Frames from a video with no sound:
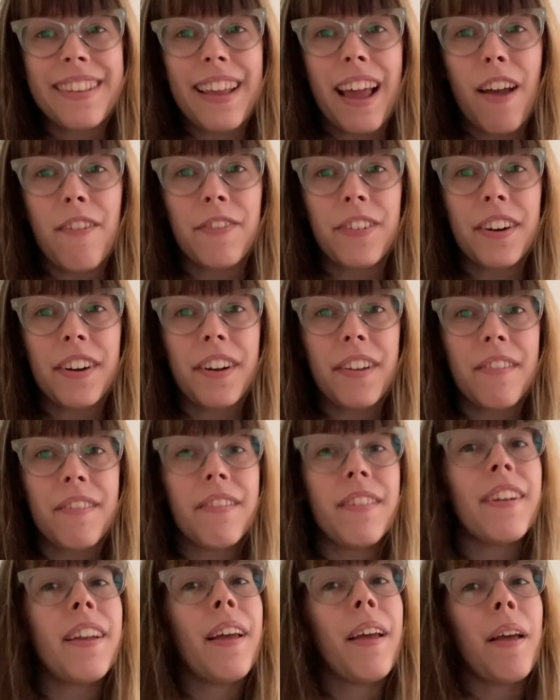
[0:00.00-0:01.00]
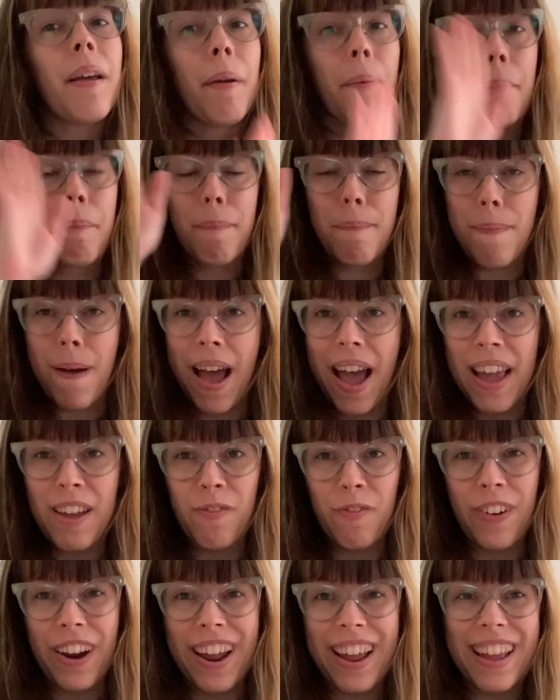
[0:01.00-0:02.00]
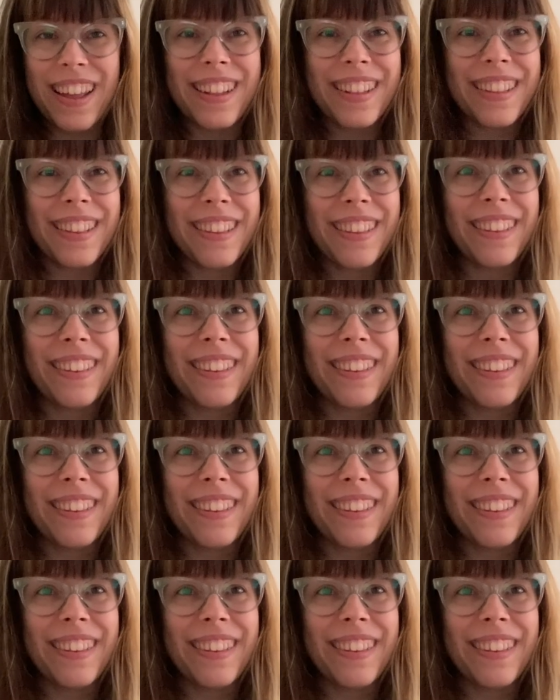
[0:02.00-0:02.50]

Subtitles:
afternoon. Bye, friends.